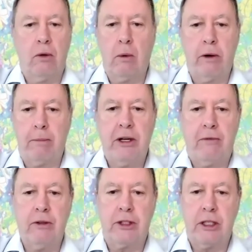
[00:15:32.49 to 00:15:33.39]
there would have been
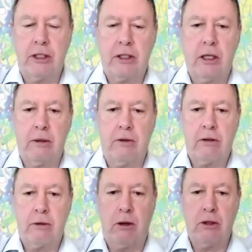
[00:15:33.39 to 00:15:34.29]
differences in terms of the
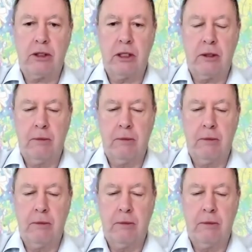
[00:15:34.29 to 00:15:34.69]
responses.